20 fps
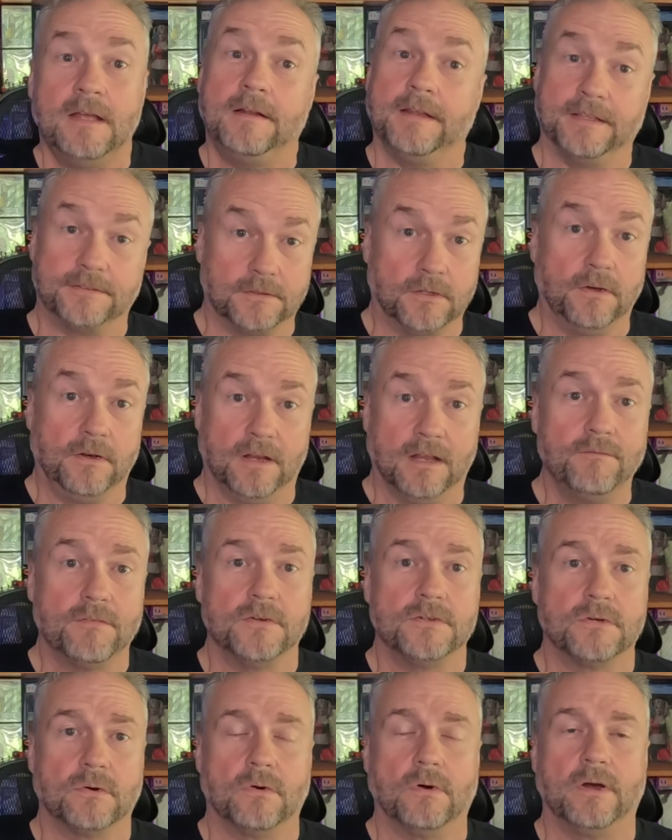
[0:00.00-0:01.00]
It's good
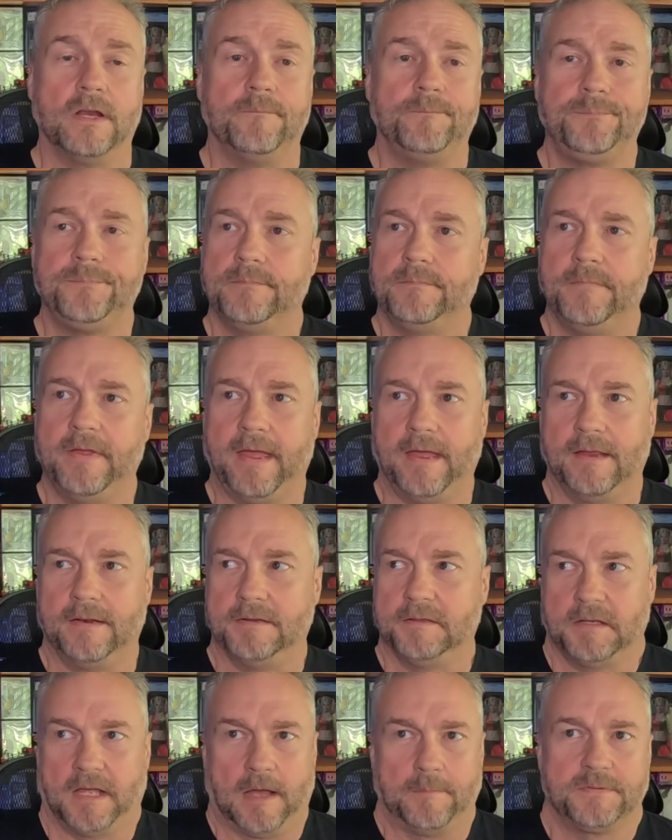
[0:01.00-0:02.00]
inventory,
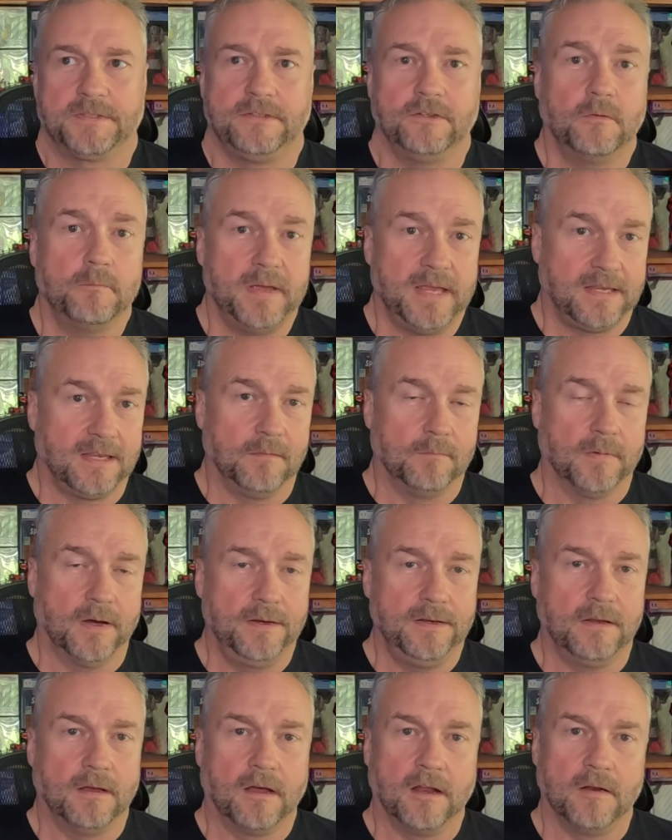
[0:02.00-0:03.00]
and I'm still making
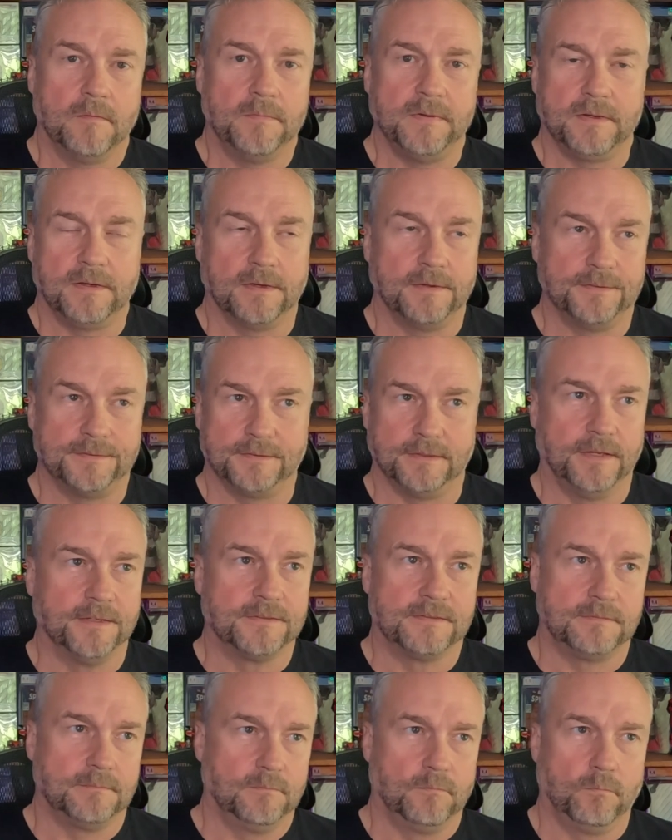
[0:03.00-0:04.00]
money on it because
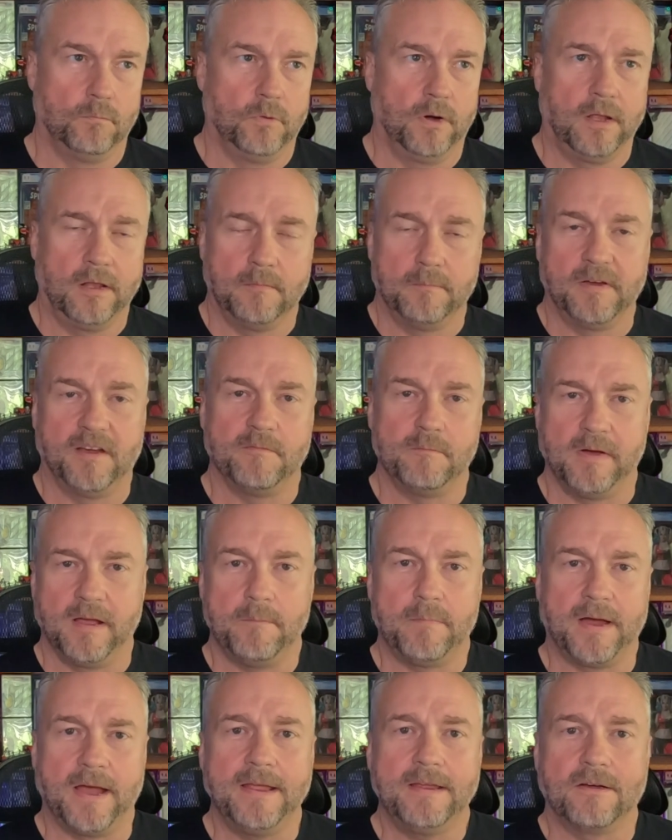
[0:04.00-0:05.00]
it's well above my
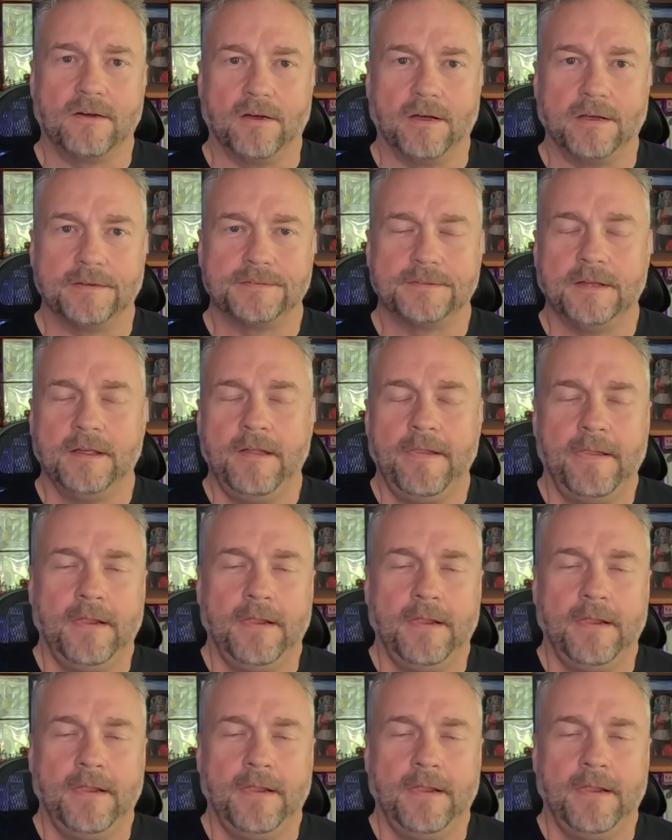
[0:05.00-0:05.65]
buy cost.